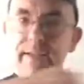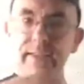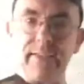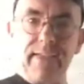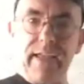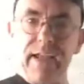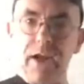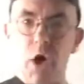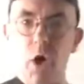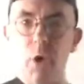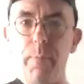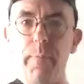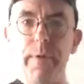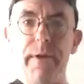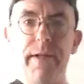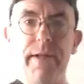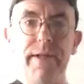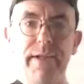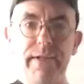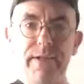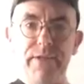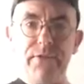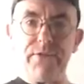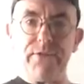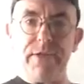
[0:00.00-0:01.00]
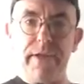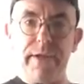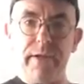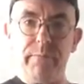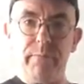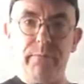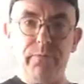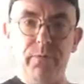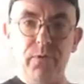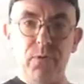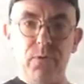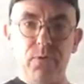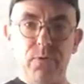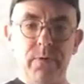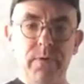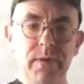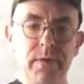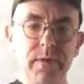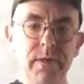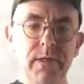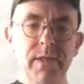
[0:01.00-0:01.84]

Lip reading: the thing open, and eat your damn food.